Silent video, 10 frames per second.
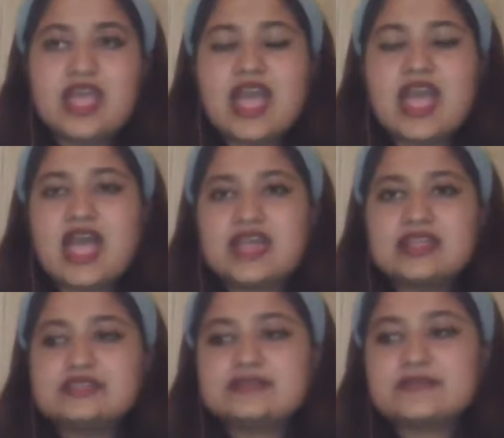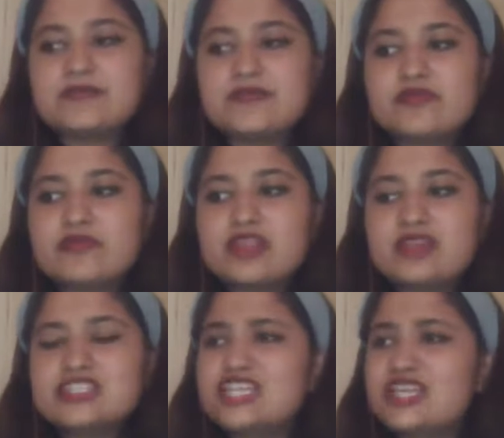and
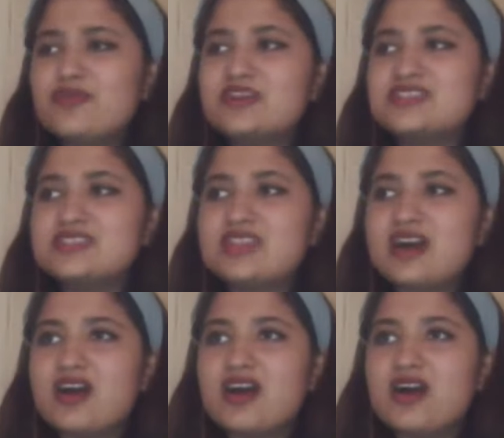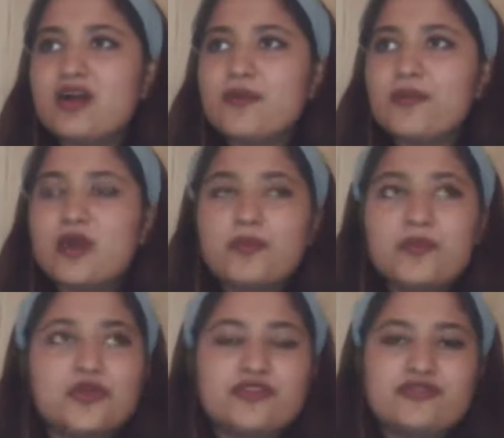she was a
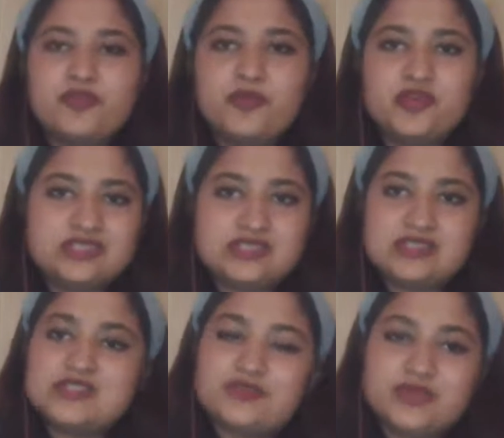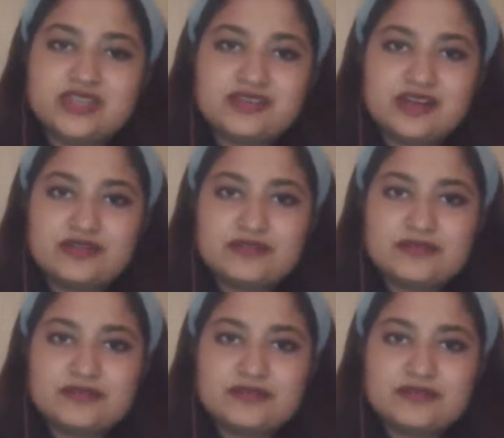beautiful person to be around.